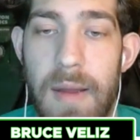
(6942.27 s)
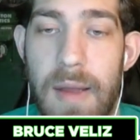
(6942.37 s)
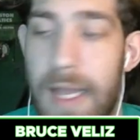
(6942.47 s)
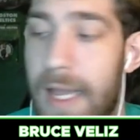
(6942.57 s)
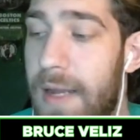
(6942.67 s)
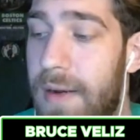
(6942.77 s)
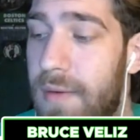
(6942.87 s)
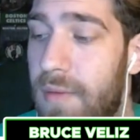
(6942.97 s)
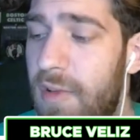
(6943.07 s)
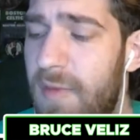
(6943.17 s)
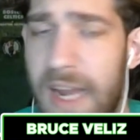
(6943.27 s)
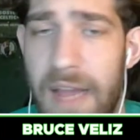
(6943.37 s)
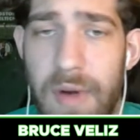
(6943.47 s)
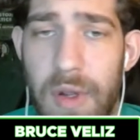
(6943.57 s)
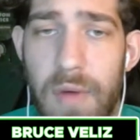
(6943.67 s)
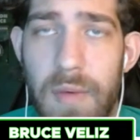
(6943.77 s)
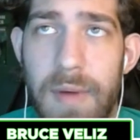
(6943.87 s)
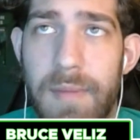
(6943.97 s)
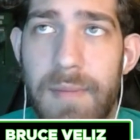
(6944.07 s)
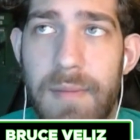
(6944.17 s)
And we've been having a good
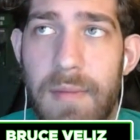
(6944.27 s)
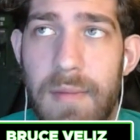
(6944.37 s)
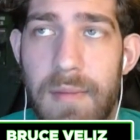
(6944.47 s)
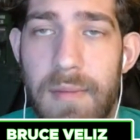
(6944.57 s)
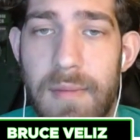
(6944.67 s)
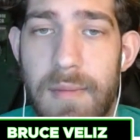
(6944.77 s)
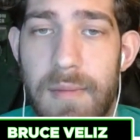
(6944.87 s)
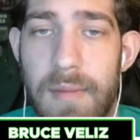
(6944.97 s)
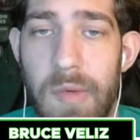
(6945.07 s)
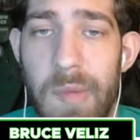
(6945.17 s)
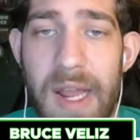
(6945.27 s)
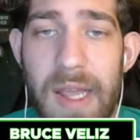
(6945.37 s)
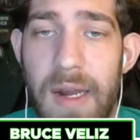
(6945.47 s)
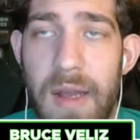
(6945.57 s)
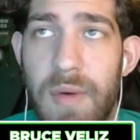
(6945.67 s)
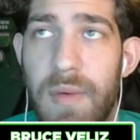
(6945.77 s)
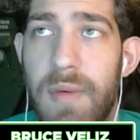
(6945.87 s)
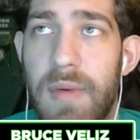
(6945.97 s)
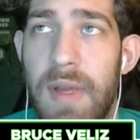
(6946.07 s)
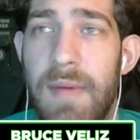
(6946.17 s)
one. We've been hanging out,
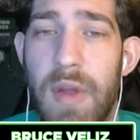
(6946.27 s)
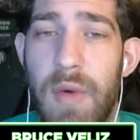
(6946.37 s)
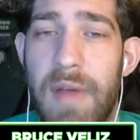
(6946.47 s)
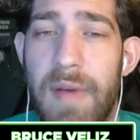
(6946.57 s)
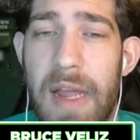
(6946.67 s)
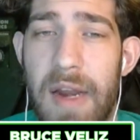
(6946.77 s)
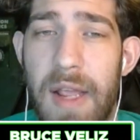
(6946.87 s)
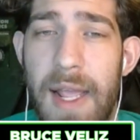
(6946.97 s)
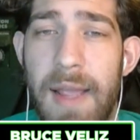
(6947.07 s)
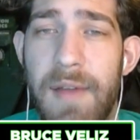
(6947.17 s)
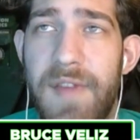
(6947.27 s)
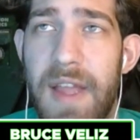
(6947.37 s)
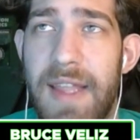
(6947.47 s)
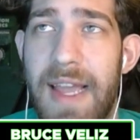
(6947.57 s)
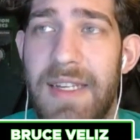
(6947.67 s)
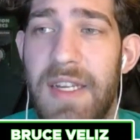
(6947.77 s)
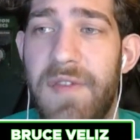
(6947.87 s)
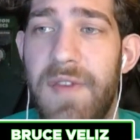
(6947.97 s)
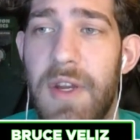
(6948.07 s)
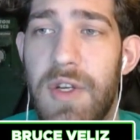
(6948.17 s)
even though we haven't had a fantastic
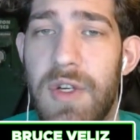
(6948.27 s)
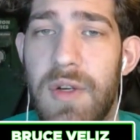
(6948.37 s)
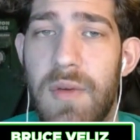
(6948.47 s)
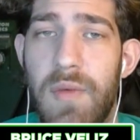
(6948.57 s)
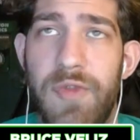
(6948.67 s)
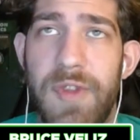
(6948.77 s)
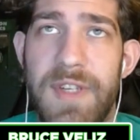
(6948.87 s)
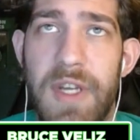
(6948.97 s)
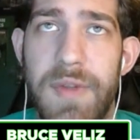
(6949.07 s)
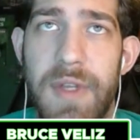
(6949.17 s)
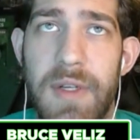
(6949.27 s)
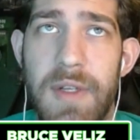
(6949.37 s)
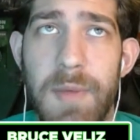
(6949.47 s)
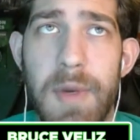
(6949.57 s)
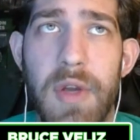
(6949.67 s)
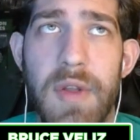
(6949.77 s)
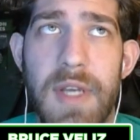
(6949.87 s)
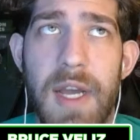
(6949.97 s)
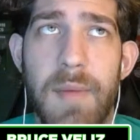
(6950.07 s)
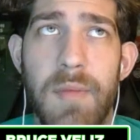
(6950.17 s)
finish for the Celtics. It's been a good
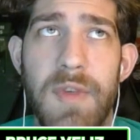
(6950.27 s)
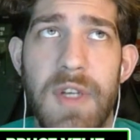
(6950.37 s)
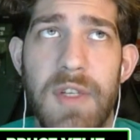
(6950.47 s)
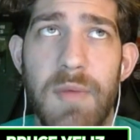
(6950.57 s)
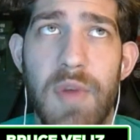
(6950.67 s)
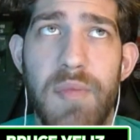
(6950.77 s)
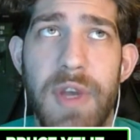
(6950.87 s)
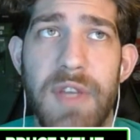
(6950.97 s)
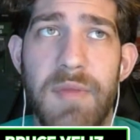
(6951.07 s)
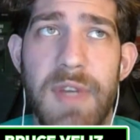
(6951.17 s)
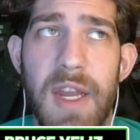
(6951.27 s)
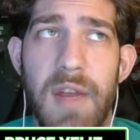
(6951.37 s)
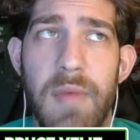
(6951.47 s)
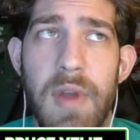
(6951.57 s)
time. We saw some good plays from Tatum.